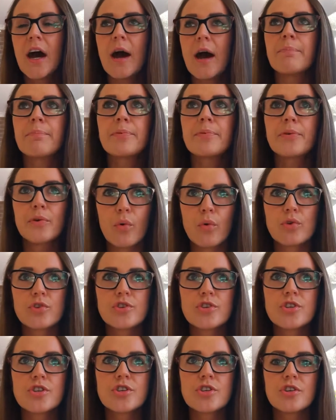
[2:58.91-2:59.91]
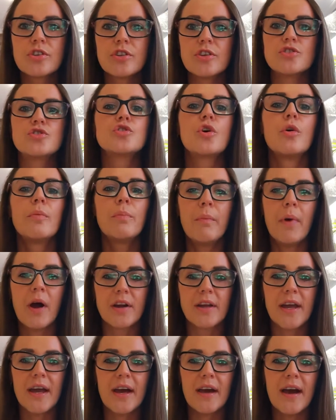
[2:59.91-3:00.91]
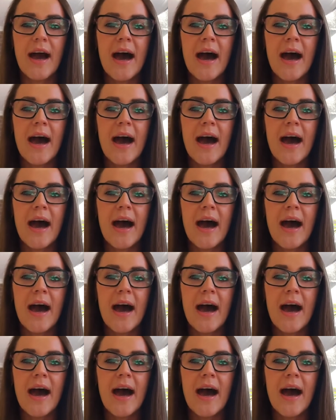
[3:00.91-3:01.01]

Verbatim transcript: approach the job market